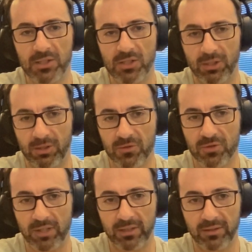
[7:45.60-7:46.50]
There is a lot of
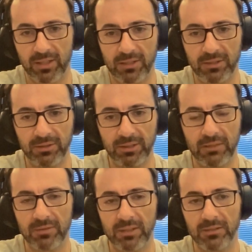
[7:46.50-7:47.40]
strength here,
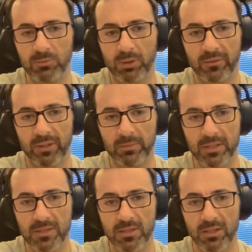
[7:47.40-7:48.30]
Ilva. One of
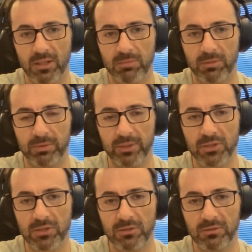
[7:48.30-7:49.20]
them is the young
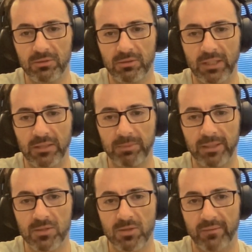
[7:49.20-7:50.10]
population. That
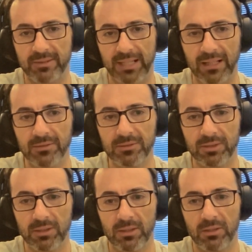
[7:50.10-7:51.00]
means you have
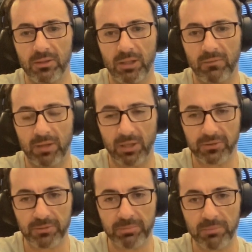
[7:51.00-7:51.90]
talent, you have
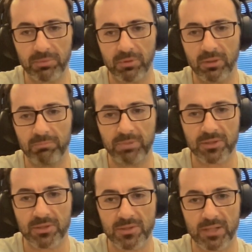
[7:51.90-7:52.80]
hungry people,
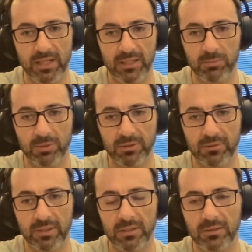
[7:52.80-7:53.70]
ambitious and highly
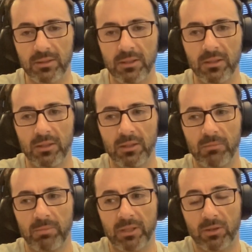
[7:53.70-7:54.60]
motivated.
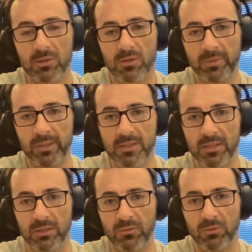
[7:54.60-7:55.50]
But it also
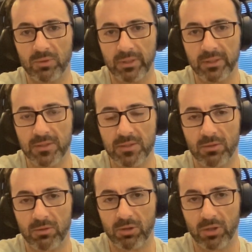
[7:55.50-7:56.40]
means that if you
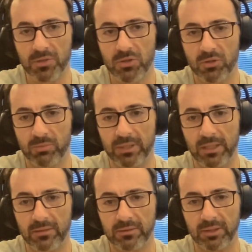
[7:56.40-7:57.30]
release or launch a new
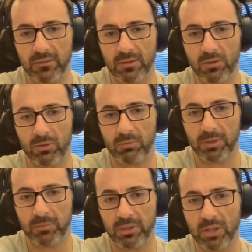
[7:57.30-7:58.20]
product, even though
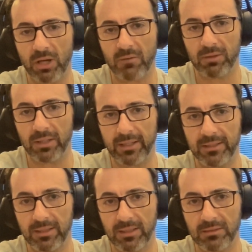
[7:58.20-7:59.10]
it might be novel
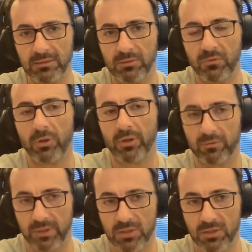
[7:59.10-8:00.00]
idea for
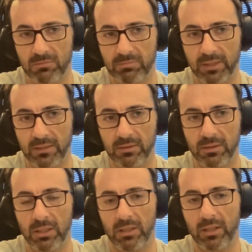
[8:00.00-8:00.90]
the region,
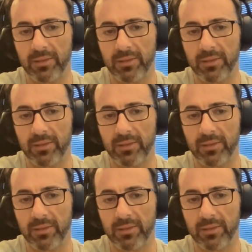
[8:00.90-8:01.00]
but